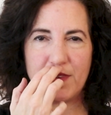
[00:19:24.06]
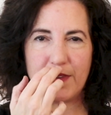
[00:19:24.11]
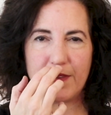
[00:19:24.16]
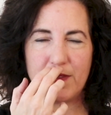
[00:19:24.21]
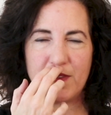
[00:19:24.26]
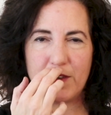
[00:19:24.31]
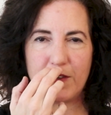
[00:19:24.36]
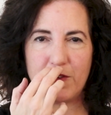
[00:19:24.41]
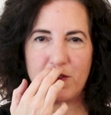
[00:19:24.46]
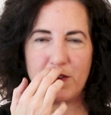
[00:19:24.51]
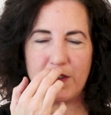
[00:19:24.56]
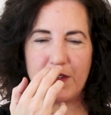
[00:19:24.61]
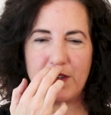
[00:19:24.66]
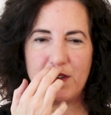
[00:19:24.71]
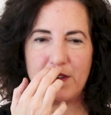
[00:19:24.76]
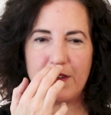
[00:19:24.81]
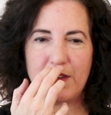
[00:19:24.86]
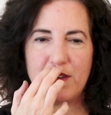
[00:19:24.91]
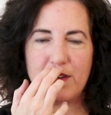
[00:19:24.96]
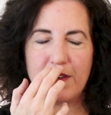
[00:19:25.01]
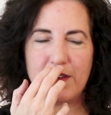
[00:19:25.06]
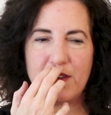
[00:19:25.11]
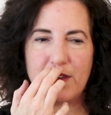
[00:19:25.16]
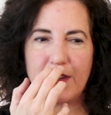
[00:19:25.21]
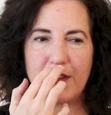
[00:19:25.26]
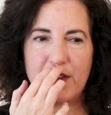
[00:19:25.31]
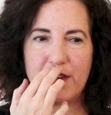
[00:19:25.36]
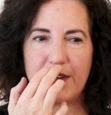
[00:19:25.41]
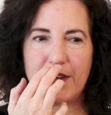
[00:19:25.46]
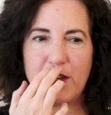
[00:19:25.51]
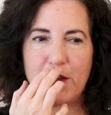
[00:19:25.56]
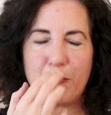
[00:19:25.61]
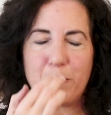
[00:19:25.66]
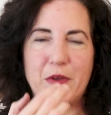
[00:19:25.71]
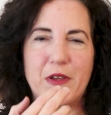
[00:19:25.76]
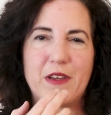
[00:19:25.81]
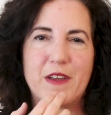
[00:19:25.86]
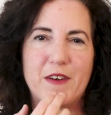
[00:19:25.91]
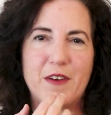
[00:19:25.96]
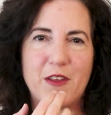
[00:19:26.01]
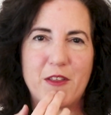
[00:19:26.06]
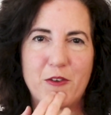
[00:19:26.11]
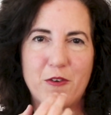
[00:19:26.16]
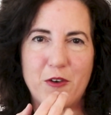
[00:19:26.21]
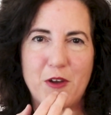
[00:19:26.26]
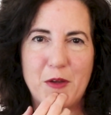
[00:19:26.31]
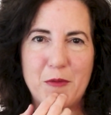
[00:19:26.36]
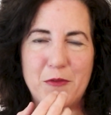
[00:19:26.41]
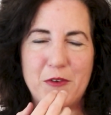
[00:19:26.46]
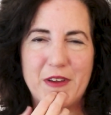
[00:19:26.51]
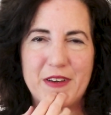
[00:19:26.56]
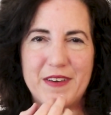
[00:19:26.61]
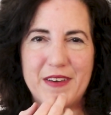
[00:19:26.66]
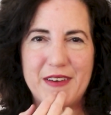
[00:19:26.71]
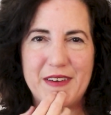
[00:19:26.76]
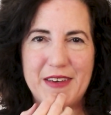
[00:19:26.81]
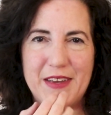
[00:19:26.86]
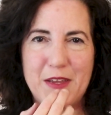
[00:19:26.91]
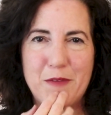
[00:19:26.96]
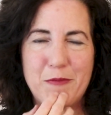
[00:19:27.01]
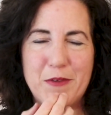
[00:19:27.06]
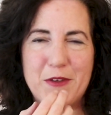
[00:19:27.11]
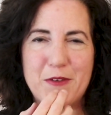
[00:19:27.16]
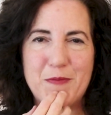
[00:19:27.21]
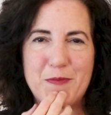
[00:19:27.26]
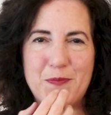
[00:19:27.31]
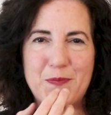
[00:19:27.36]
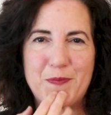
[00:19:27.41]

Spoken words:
On the chin. Now pick another object and name it.